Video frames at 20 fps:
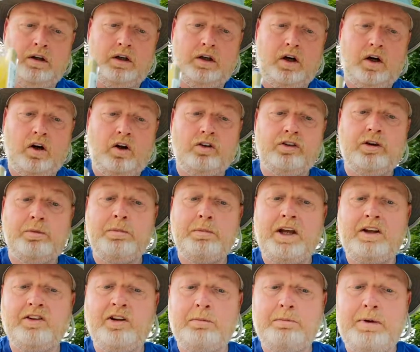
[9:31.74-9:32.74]
Carl's
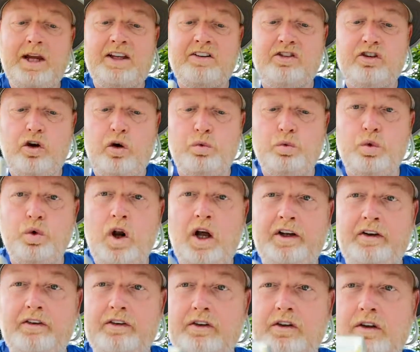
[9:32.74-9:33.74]
Amazing Baits
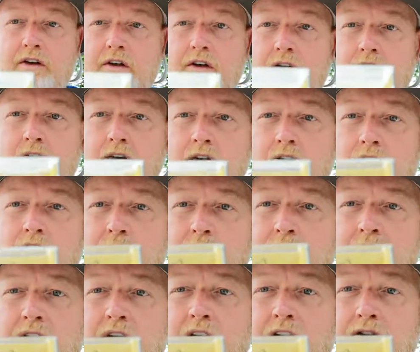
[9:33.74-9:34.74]
Runt. So the
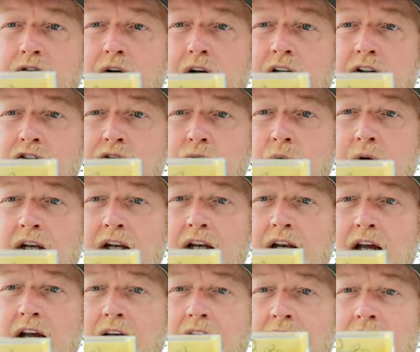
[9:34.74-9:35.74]
retails for
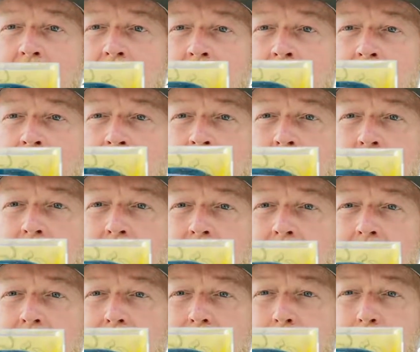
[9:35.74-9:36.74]
$8.29. I'm
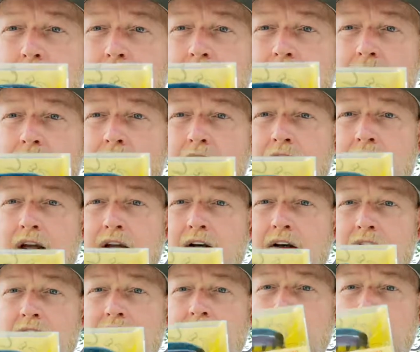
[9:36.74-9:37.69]
going to focus on that.